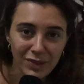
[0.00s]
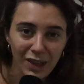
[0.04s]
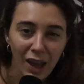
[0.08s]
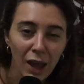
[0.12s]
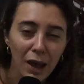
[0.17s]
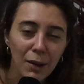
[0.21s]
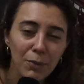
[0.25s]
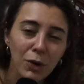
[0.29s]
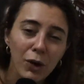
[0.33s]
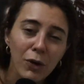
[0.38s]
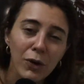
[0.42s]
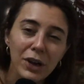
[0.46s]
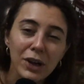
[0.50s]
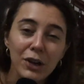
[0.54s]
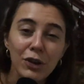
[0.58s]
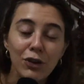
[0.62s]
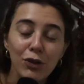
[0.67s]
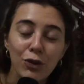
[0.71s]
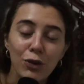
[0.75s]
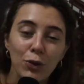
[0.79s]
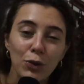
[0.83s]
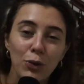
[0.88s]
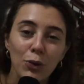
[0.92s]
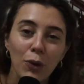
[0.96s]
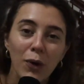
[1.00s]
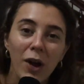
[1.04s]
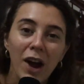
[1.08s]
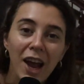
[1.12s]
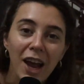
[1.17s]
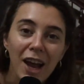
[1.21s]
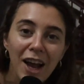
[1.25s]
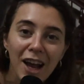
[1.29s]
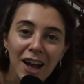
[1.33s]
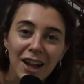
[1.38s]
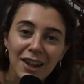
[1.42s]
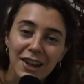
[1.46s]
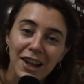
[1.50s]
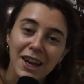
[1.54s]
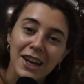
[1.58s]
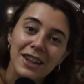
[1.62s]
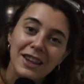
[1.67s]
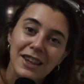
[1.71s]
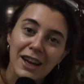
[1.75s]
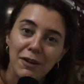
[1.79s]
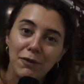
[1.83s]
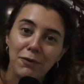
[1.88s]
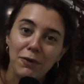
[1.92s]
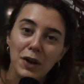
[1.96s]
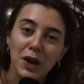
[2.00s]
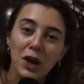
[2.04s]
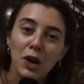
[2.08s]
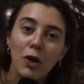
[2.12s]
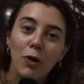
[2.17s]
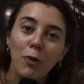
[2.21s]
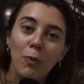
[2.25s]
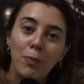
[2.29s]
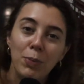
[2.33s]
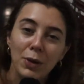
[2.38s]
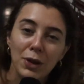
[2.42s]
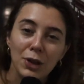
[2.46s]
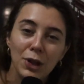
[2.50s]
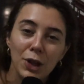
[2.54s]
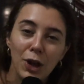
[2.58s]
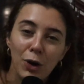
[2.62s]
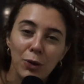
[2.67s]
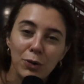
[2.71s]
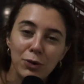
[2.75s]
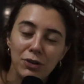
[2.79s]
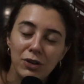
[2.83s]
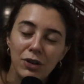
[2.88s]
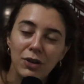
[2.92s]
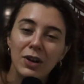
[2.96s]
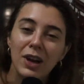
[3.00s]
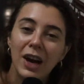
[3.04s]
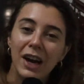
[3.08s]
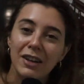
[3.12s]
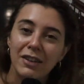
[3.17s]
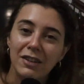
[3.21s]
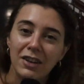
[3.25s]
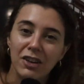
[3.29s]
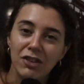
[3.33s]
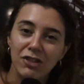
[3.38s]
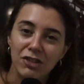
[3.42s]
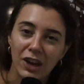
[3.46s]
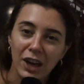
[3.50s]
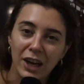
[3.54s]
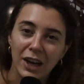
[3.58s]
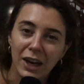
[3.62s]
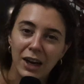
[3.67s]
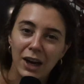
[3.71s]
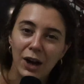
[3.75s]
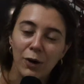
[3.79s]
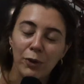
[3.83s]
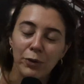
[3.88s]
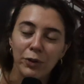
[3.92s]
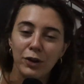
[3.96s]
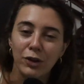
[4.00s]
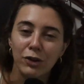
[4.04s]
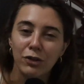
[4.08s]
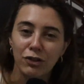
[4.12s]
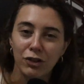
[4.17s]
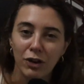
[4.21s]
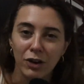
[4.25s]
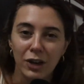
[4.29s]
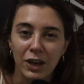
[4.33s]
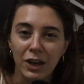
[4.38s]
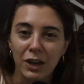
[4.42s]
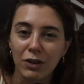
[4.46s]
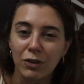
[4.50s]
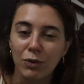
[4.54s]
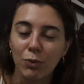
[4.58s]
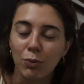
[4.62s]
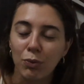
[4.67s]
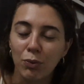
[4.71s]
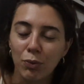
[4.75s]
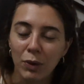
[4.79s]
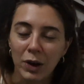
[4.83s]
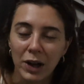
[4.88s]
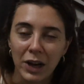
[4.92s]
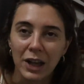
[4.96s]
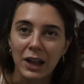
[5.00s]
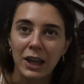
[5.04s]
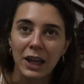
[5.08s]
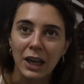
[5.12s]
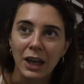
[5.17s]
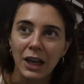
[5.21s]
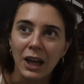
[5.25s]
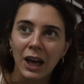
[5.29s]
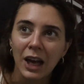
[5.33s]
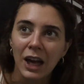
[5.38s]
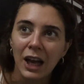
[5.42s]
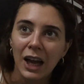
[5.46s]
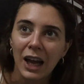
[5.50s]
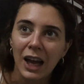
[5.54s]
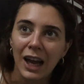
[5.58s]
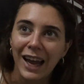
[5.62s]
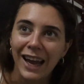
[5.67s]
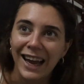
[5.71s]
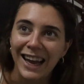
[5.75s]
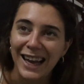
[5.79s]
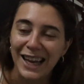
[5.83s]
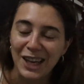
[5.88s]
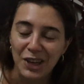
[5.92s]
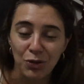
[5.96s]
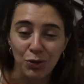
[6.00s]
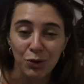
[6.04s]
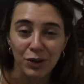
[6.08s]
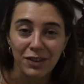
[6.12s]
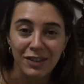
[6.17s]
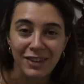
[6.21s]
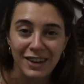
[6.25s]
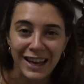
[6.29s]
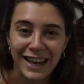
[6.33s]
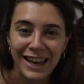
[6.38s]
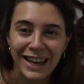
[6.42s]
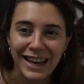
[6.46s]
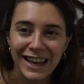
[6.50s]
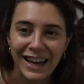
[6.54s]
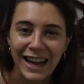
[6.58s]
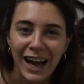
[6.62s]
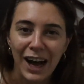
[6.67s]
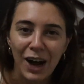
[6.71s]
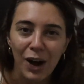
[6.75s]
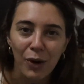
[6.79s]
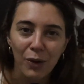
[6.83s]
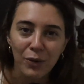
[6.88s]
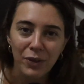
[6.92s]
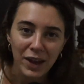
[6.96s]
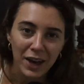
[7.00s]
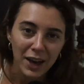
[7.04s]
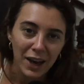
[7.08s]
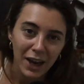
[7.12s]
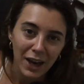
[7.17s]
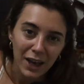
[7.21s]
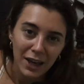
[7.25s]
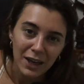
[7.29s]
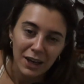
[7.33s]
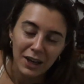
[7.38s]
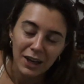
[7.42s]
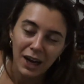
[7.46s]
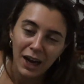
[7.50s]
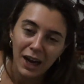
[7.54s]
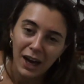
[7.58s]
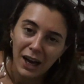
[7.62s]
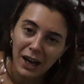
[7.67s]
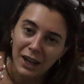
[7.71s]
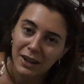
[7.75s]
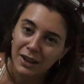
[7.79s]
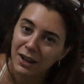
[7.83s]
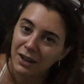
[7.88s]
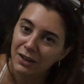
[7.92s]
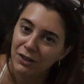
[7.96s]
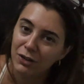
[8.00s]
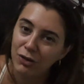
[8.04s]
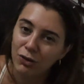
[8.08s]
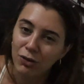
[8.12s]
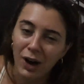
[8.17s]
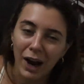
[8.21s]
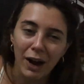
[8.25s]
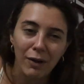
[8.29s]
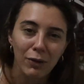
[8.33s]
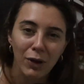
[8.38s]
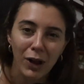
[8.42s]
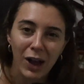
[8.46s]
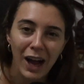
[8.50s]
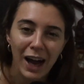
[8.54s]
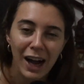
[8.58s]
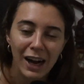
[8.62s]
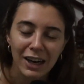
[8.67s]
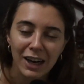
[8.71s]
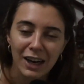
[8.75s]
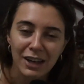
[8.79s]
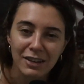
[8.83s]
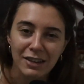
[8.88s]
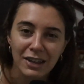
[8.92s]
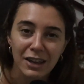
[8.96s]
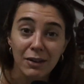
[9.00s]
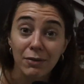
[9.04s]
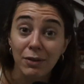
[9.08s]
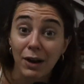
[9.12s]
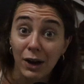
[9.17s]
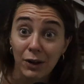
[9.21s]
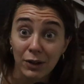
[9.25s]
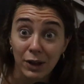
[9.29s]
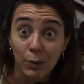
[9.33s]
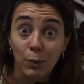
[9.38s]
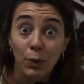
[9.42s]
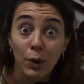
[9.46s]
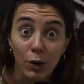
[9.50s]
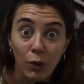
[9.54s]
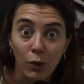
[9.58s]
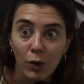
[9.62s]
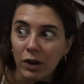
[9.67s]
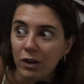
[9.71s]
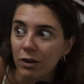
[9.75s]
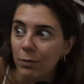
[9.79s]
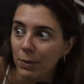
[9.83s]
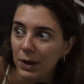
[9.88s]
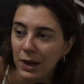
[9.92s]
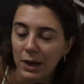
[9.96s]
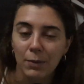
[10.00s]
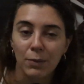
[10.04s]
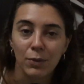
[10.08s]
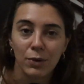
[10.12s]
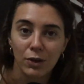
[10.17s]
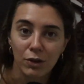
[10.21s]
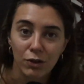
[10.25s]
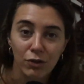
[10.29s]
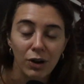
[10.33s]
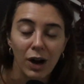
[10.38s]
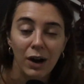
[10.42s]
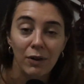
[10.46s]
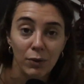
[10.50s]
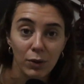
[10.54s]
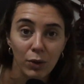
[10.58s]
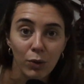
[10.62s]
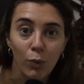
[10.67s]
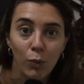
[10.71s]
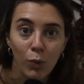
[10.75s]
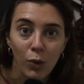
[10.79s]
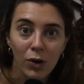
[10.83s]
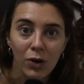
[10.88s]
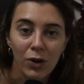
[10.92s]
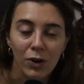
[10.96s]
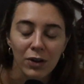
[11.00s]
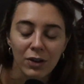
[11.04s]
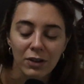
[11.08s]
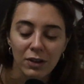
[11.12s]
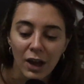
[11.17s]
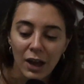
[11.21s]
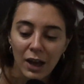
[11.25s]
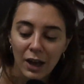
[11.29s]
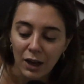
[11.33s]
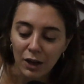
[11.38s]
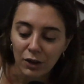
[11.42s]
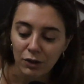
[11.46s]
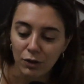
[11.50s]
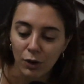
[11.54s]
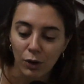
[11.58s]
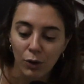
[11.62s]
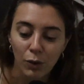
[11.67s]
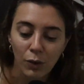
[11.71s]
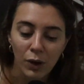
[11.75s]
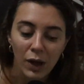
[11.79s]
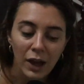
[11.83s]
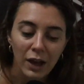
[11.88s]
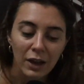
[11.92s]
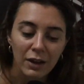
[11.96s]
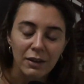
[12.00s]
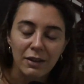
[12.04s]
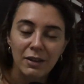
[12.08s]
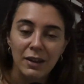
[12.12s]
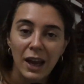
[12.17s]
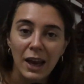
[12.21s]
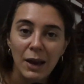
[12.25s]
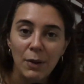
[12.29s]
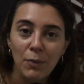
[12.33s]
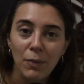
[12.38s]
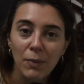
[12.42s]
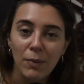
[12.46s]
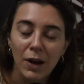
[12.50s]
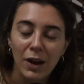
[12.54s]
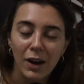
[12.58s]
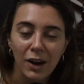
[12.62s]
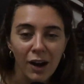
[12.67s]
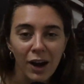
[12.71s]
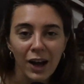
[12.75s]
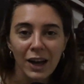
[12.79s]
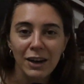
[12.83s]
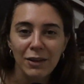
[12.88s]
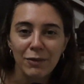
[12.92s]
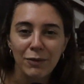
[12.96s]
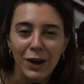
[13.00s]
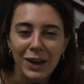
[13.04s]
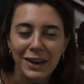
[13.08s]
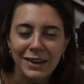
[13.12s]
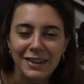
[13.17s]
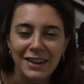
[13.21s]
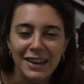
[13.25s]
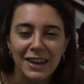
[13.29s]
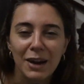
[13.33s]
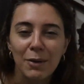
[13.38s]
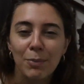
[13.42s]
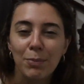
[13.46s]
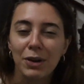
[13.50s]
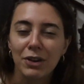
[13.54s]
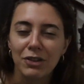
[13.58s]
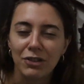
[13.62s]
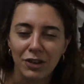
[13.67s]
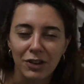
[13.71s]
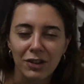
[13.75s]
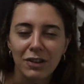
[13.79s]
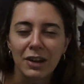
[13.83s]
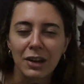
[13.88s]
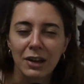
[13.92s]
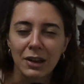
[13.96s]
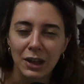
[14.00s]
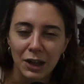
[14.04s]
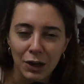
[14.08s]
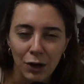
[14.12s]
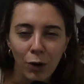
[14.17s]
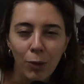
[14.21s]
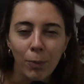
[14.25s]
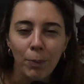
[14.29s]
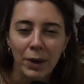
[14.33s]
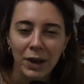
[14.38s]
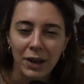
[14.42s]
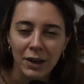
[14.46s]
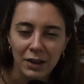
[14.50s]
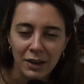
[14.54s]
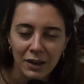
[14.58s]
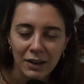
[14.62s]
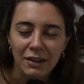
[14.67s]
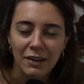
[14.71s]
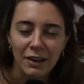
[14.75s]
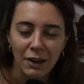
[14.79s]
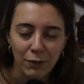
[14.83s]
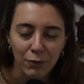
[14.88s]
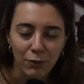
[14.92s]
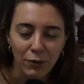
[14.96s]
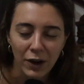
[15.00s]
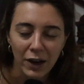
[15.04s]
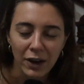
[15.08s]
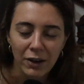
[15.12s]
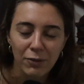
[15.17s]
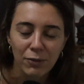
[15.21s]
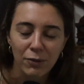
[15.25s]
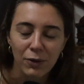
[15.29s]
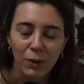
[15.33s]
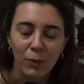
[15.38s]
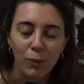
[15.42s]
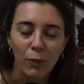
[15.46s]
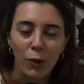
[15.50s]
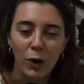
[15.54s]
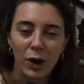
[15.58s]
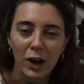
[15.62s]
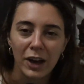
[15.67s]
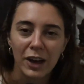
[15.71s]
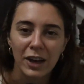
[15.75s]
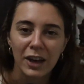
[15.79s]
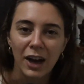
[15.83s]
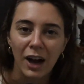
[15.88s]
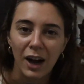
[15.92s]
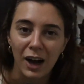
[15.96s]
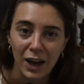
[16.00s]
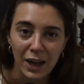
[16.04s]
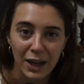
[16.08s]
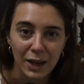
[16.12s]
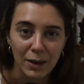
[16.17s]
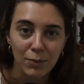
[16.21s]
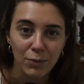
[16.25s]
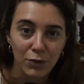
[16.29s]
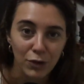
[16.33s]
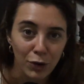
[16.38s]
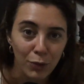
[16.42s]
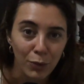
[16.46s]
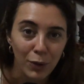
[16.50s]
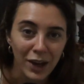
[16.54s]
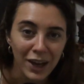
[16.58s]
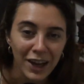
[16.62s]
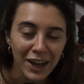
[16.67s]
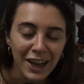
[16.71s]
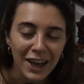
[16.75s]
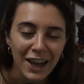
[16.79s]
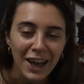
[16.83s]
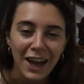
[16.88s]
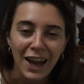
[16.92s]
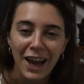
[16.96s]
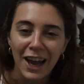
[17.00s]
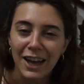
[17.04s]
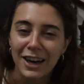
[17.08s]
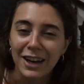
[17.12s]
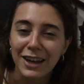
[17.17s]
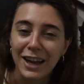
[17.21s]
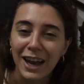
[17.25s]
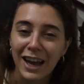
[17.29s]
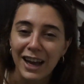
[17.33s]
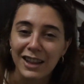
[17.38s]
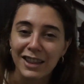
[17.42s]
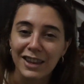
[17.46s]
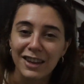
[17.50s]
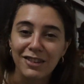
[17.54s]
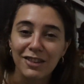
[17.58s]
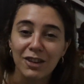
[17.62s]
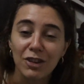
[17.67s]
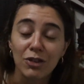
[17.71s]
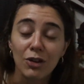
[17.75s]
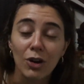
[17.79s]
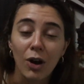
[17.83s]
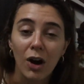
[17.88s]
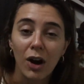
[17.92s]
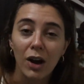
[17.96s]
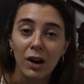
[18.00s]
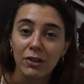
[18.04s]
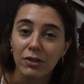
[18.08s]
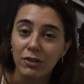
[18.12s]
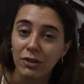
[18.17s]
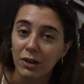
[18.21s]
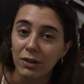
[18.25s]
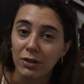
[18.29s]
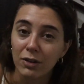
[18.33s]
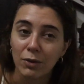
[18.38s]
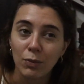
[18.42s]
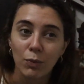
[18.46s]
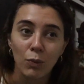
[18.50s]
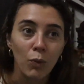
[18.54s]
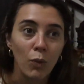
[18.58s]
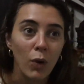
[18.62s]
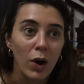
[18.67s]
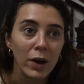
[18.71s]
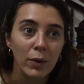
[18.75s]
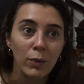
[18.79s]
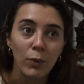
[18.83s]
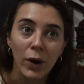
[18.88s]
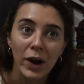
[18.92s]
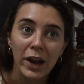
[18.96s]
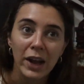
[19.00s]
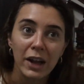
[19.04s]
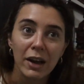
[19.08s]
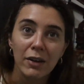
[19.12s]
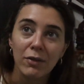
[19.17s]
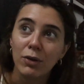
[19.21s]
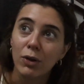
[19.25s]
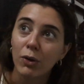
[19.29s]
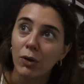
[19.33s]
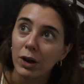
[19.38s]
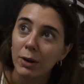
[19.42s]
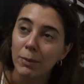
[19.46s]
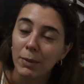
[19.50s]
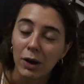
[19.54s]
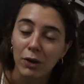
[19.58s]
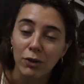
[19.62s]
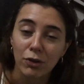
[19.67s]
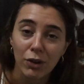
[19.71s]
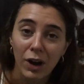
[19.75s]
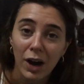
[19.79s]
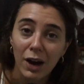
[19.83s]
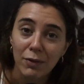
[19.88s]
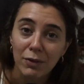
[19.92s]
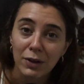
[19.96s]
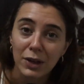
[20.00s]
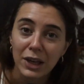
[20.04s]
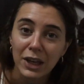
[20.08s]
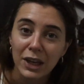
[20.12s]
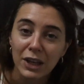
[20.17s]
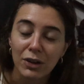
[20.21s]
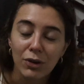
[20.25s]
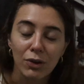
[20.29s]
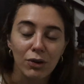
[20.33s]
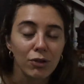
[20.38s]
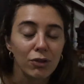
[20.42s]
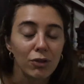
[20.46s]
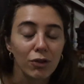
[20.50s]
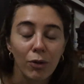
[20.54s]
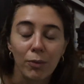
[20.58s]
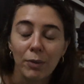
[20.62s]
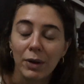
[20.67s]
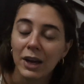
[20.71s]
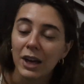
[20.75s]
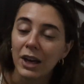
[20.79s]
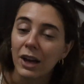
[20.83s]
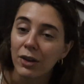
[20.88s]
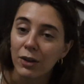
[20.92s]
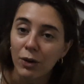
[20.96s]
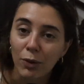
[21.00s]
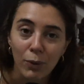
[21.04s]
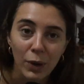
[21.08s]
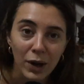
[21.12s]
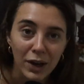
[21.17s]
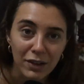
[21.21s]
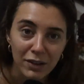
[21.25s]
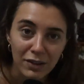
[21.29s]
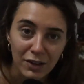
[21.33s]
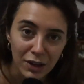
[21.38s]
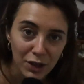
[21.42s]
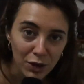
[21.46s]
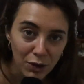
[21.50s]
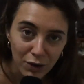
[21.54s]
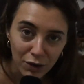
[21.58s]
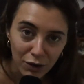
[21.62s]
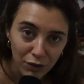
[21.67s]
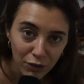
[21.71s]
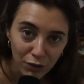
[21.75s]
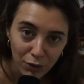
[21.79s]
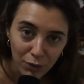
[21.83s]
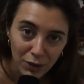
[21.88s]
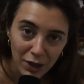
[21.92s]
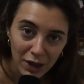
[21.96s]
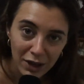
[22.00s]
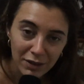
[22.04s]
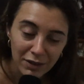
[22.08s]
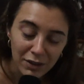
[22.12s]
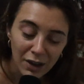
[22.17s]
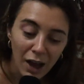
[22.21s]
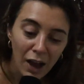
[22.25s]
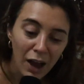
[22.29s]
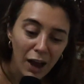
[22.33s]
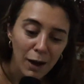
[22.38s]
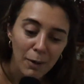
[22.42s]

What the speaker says: I'm going to link that video below so you guys can check it out. Their journey is really interesting and how they had this travel hack idea of how they were going to be able to travel the world. So same kind of idea, but just a little bit different from what I am doing. And again, this is not just one way of going about traveling. There are so many other ways that you can do this.